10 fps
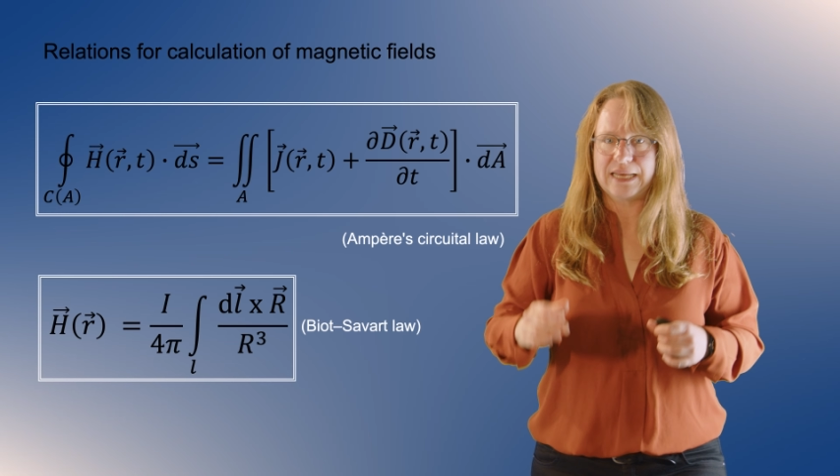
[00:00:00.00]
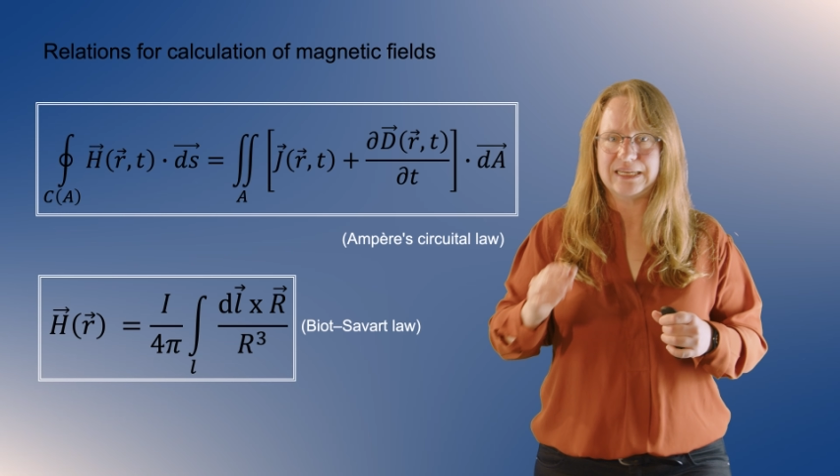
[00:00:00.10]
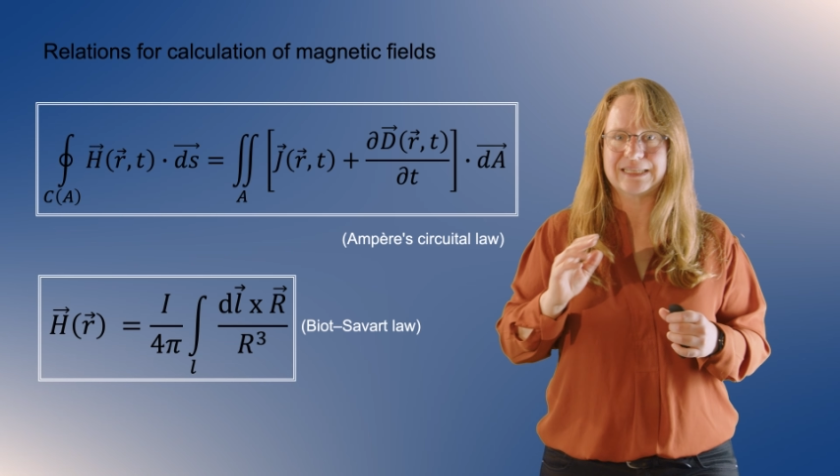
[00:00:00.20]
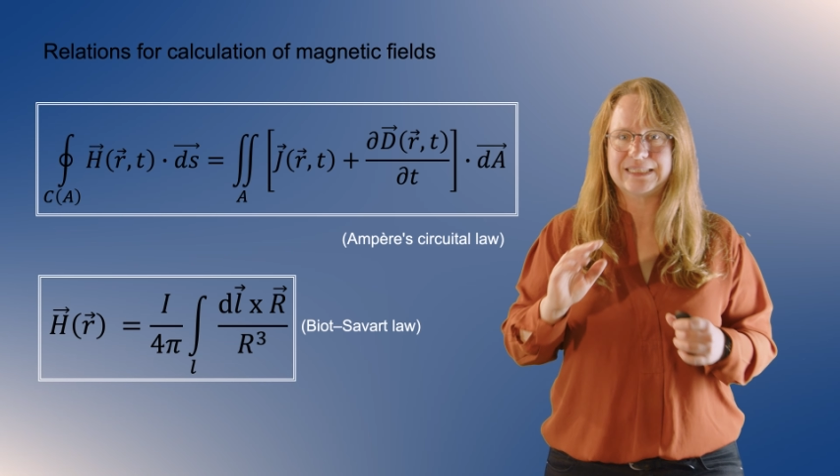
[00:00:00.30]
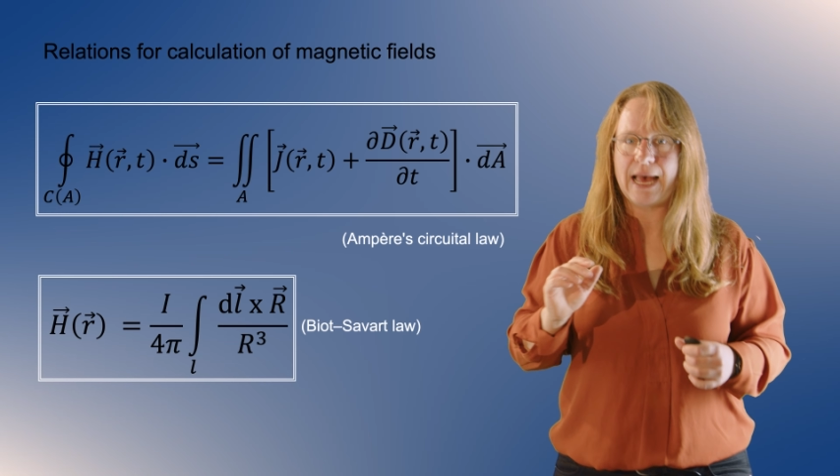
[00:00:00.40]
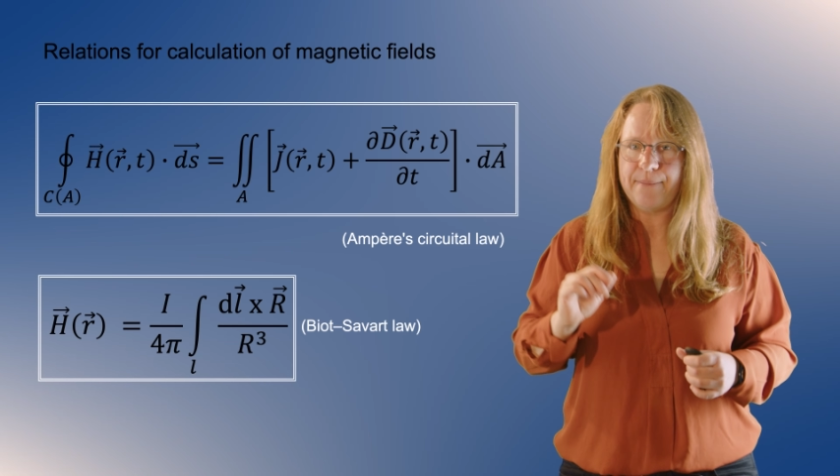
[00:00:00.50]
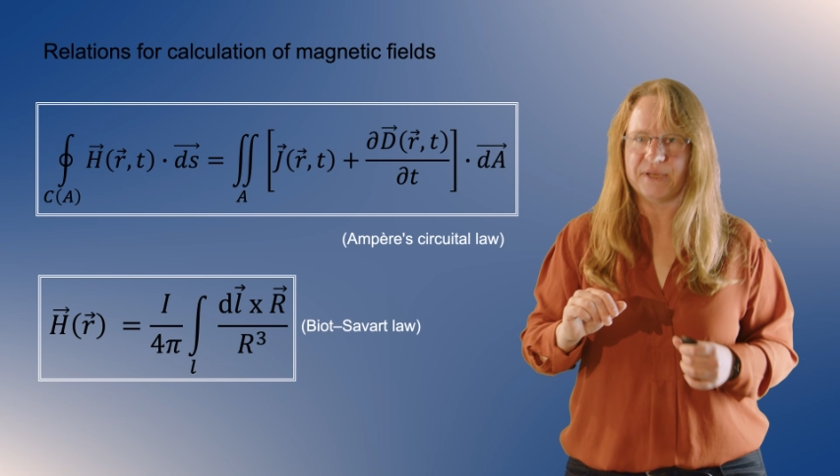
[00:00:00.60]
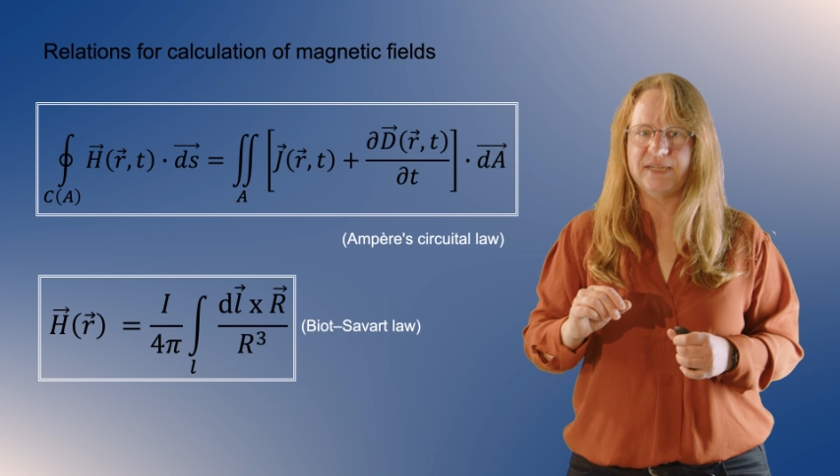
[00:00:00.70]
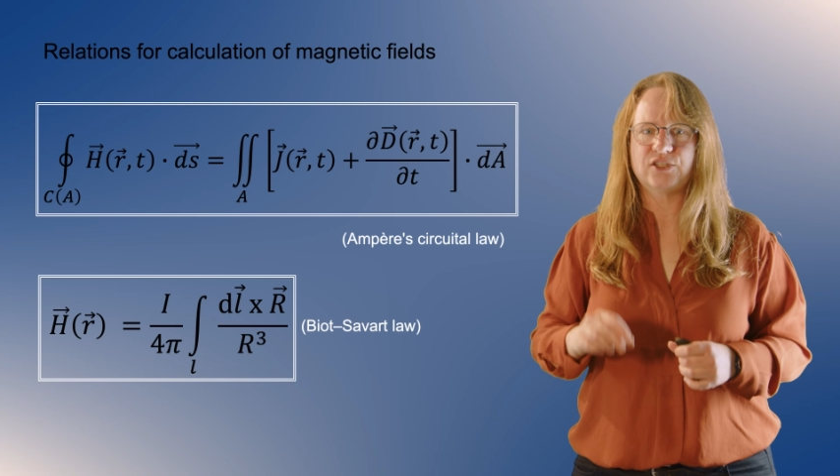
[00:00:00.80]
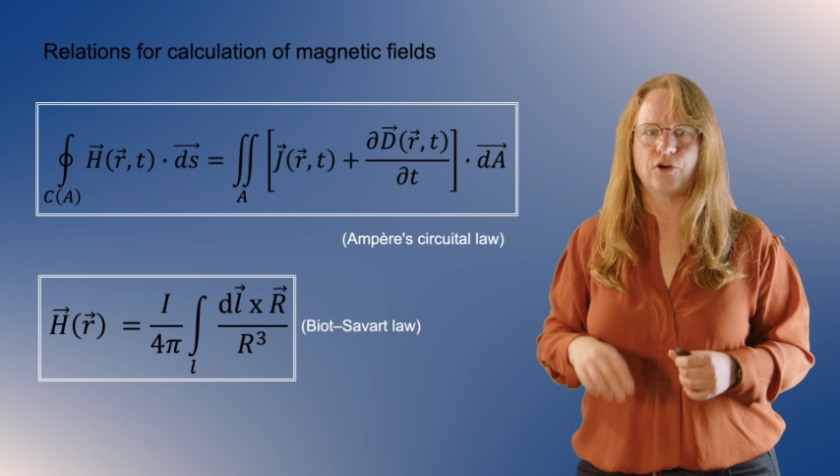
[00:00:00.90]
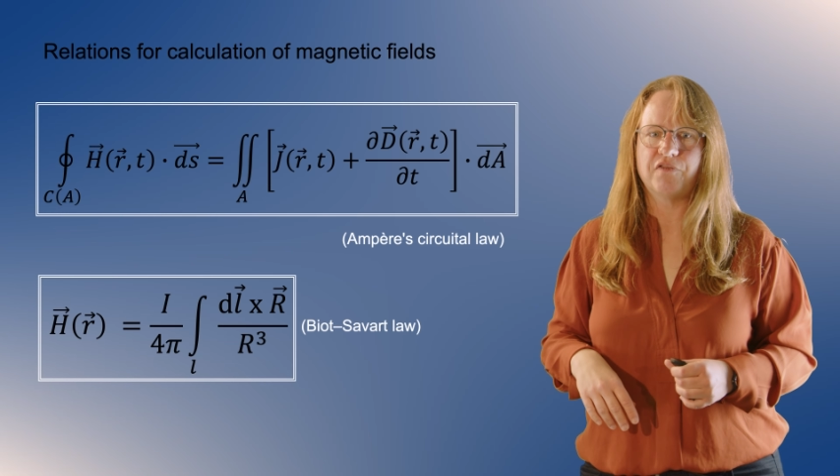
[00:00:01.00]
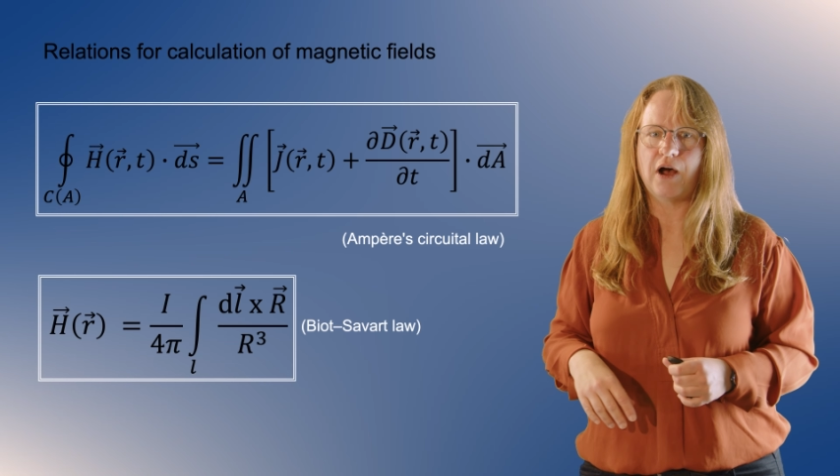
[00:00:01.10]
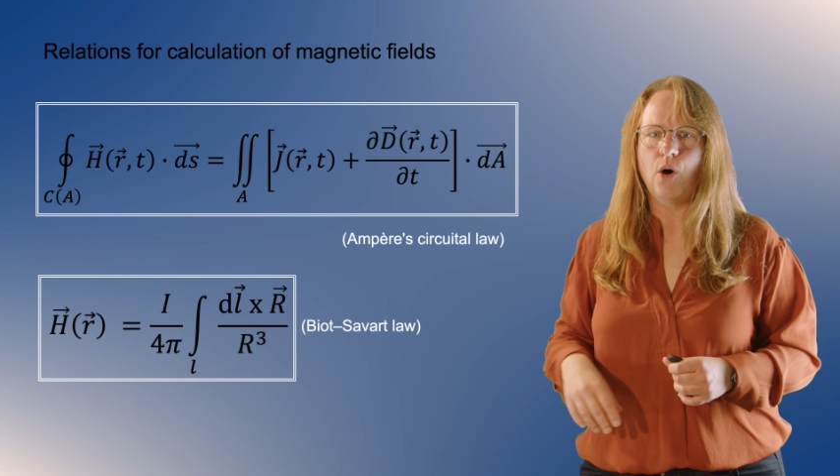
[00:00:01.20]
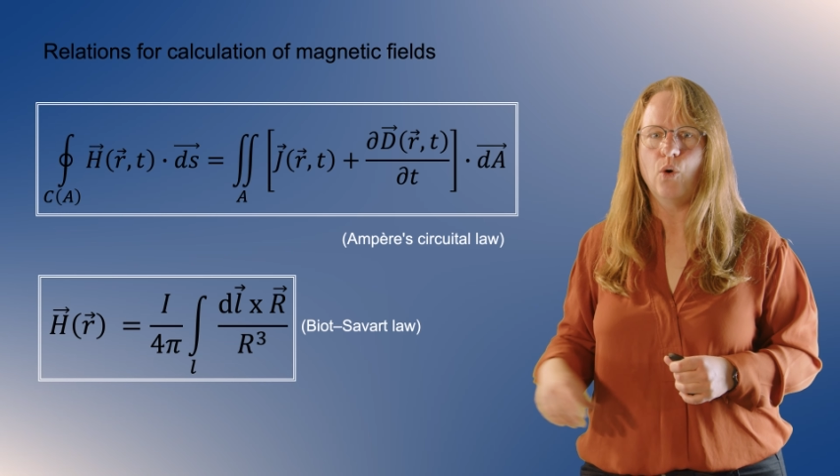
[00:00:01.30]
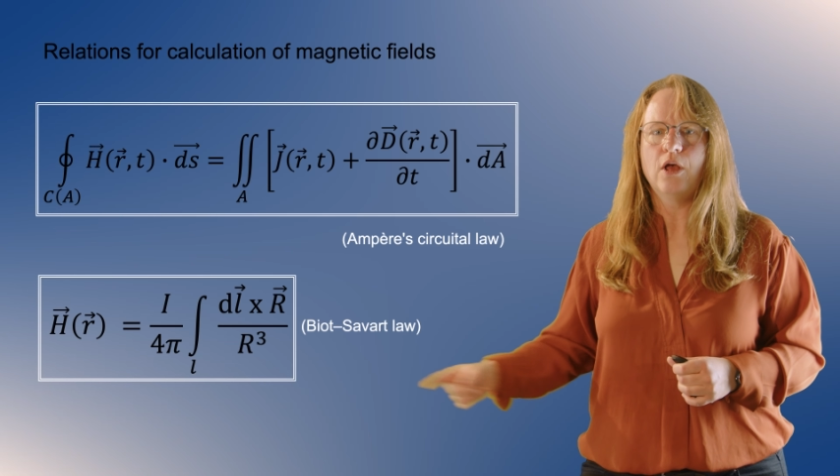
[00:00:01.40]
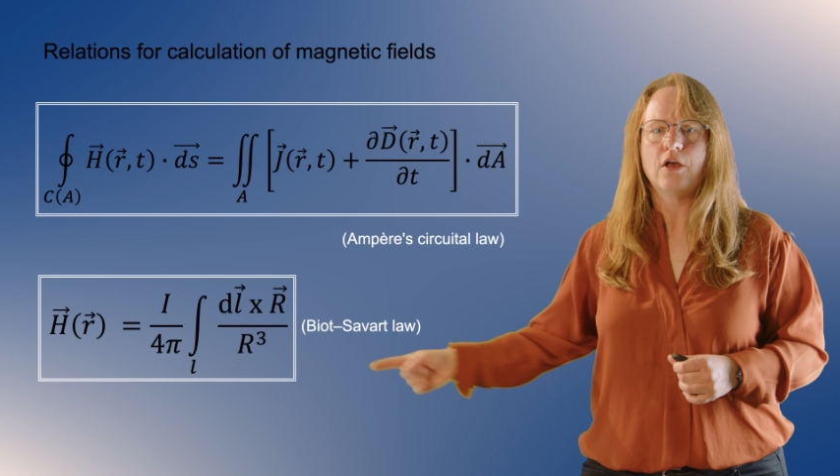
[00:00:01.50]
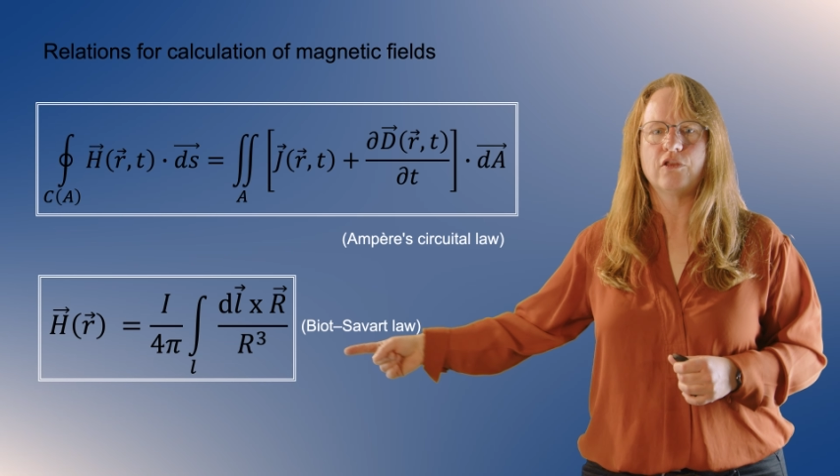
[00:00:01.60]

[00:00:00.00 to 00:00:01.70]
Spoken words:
at examples of how